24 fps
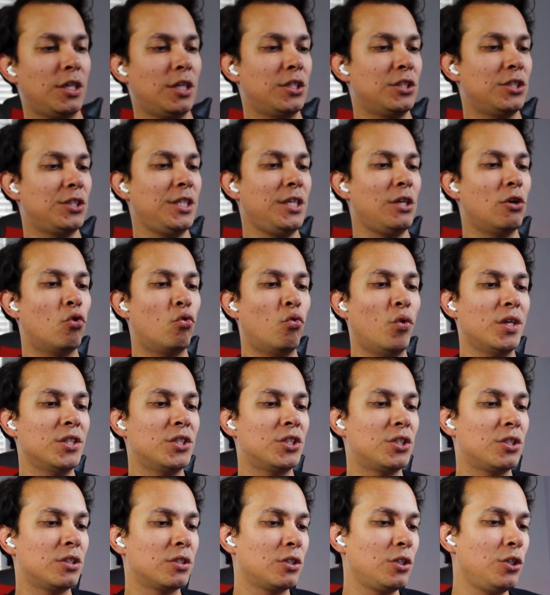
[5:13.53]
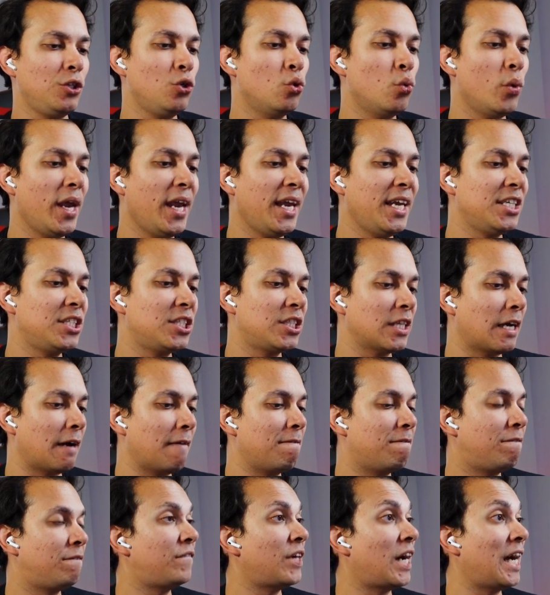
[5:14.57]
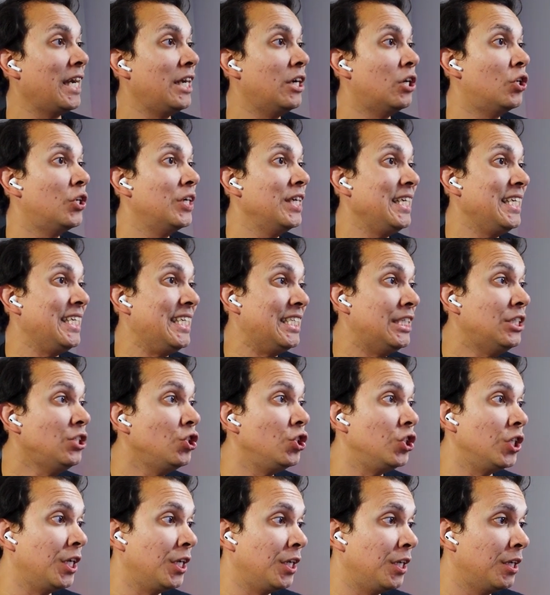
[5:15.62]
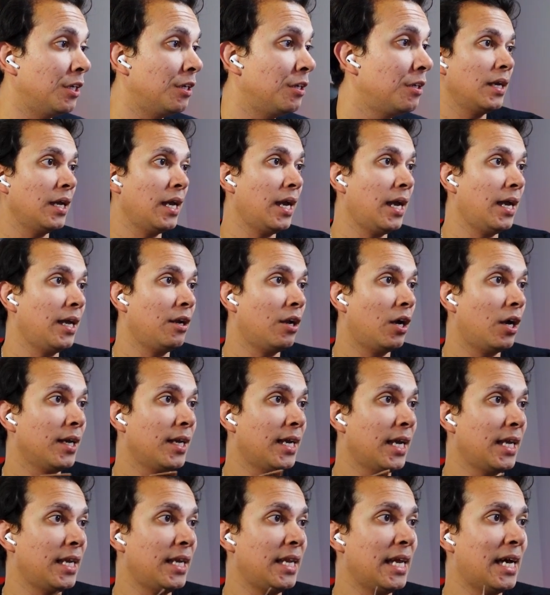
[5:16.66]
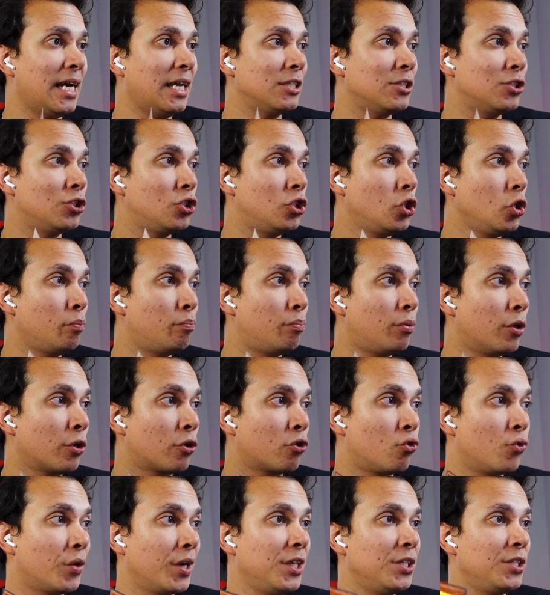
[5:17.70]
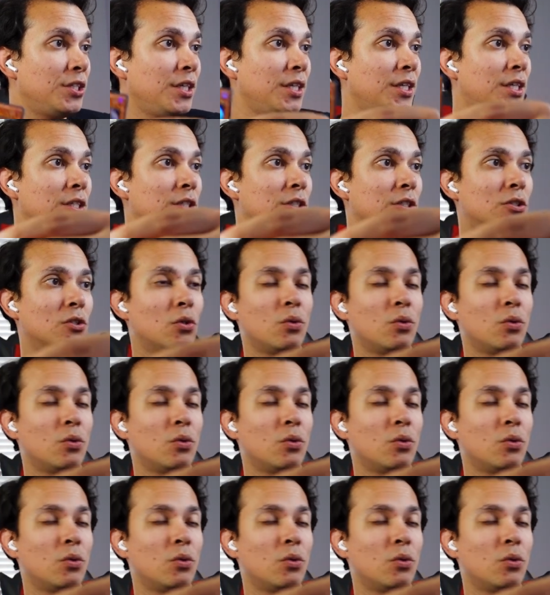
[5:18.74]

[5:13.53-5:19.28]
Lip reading: is the Rescue Ace Fire Engine. And again, not super crazy. This is